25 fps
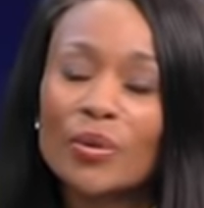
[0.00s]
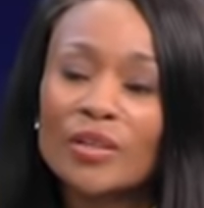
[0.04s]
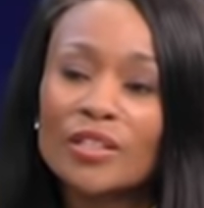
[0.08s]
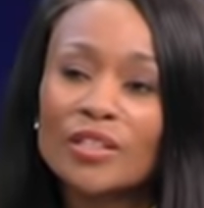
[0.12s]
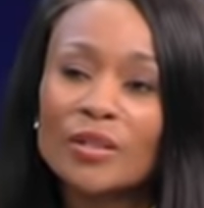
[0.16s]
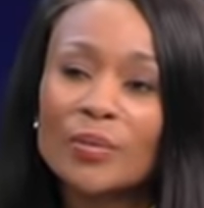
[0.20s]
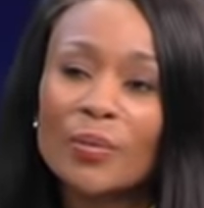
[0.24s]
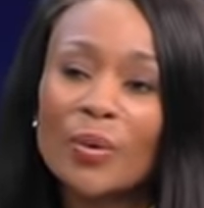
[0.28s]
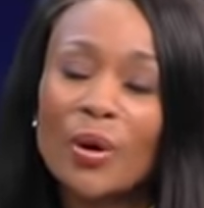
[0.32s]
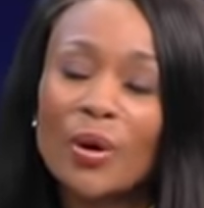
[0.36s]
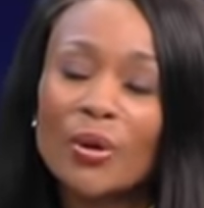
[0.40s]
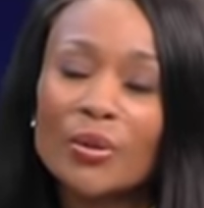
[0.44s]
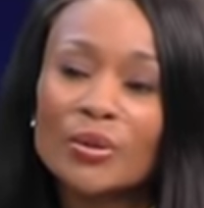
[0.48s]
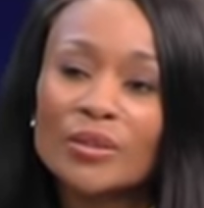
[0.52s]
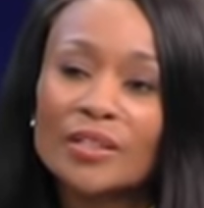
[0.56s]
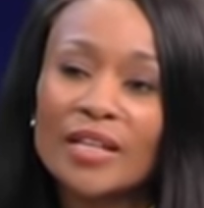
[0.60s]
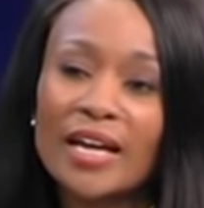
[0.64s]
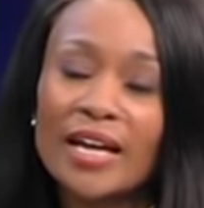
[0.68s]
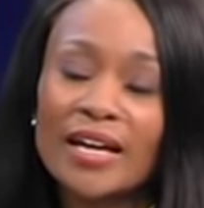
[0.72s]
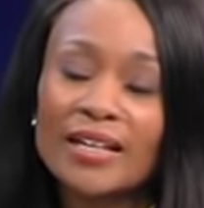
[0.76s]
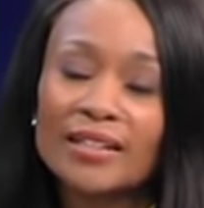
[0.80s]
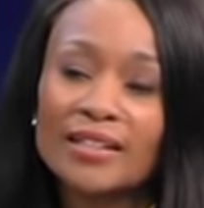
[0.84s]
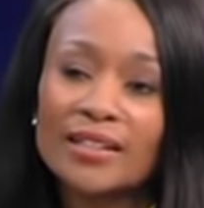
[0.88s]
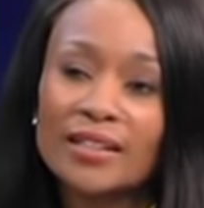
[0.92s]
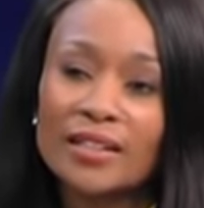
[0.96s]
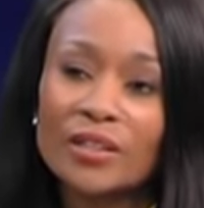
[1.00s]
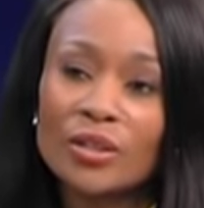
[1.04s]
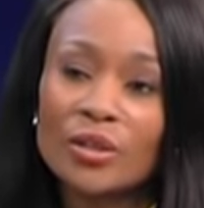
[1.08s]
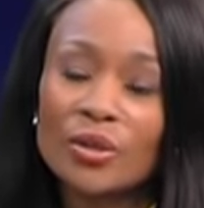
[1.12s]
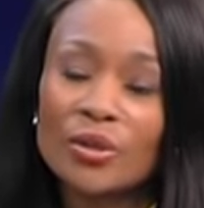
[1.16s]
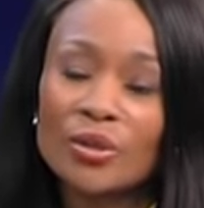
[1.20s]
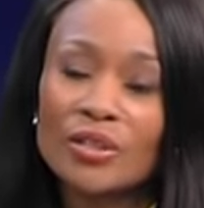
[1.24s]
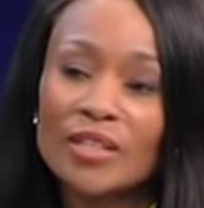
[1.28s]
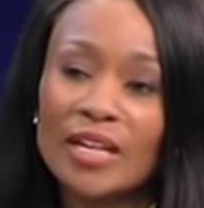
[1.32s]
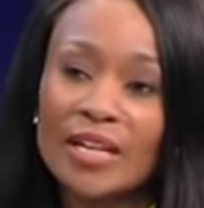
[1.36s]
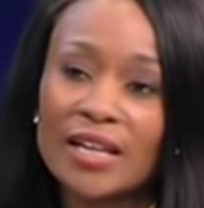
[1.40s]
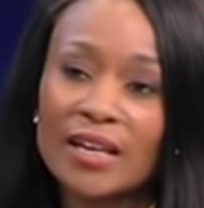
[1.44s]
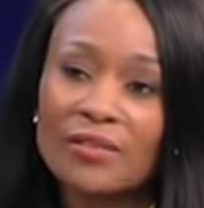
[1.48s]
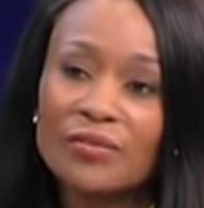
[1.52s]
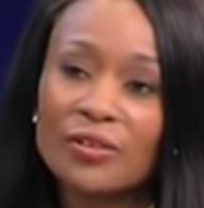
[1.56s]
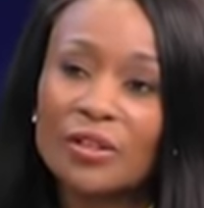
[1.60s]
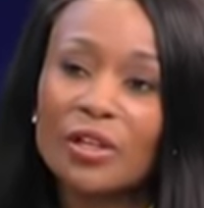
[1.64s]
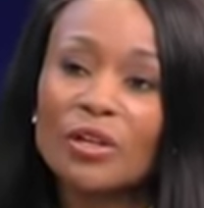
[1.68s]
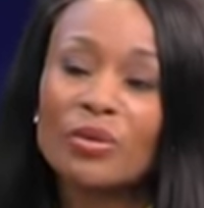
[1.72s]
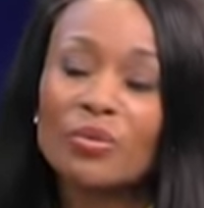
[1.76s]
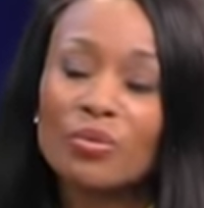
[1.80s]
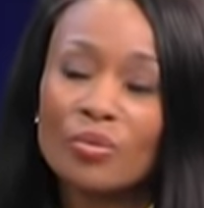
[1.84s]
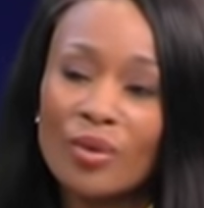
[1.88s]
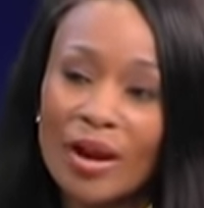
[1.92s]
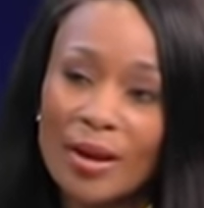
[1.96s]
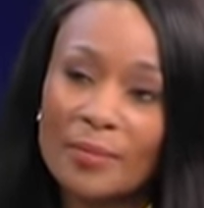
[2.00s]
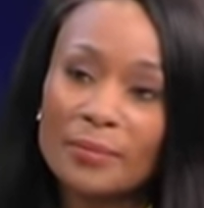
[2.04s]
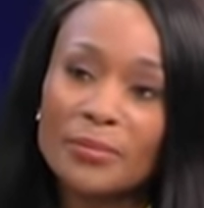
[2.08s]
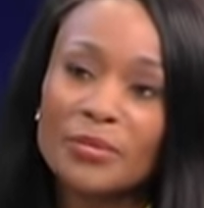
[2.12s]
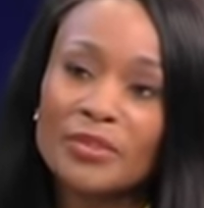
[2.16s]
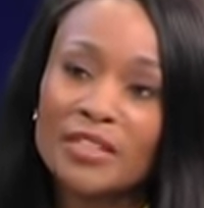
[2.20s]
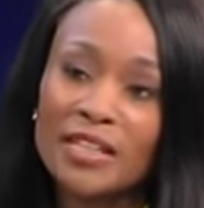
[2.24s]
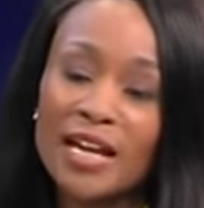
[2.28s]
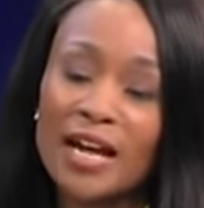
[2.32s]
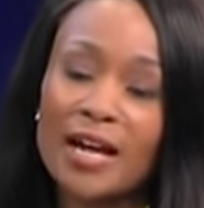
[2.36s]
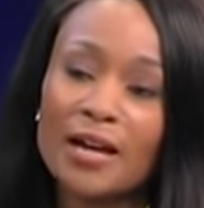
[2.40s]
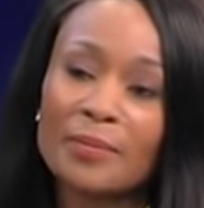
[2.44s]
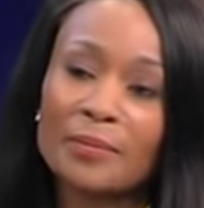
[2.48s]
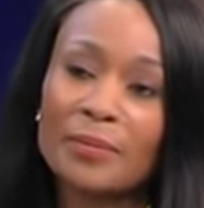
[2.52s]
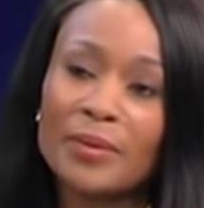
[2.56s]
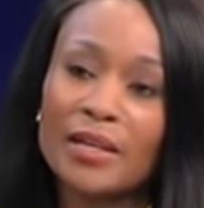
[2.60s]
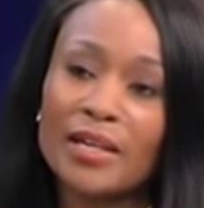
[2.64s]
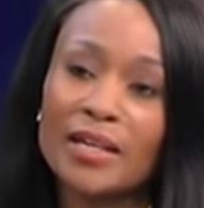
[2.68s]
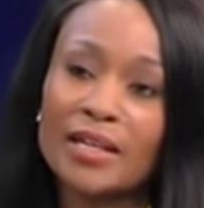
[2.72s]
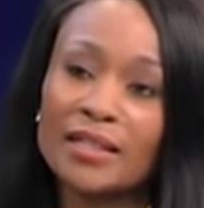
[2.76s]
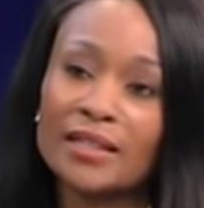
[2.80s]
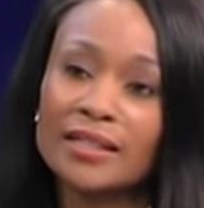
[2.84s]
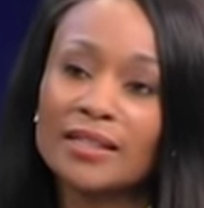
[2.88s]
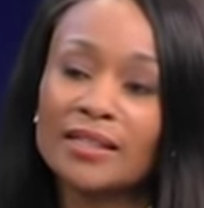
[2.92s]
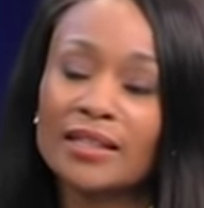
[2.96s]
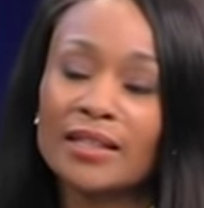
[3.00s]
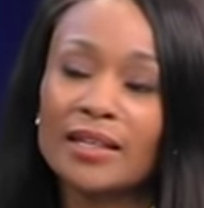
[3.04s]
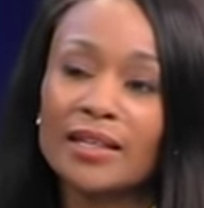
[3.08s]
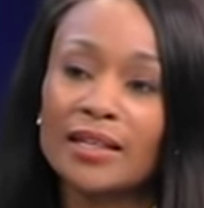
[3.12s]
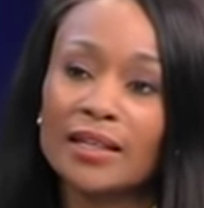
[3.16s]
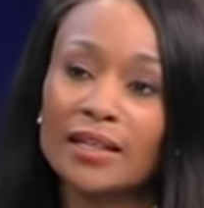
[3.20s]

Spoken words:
I suppose as South Africa ramps up its